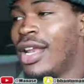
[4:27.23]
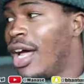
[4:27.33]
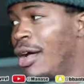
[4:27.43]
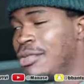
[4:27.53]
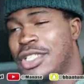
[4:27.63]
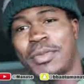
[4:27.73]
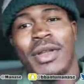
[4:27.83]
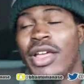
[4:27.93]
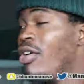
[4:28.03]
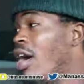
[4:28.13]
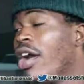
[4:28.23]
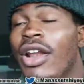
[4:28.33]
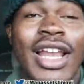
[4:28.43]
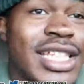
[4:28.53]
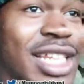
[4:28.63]
Nah, I'm just playing. You already
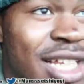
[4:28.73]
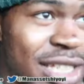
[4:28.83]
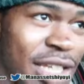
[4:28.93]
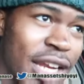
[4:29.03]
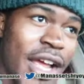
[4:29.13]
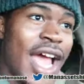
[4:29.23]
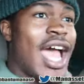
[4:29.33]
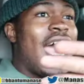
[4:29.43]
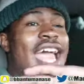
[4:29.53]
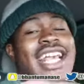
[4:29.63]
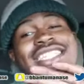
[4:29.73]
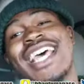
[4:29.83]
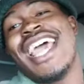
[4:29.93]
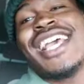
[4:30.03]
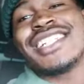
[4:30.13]
know. Listen. He
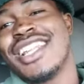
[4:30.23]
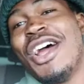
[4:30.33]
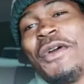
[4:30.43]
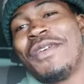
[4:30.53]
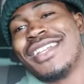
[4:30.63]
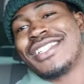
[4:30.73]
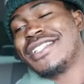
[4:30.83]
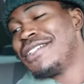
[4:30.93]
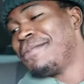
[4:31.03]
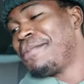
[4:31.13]
said he's nervous.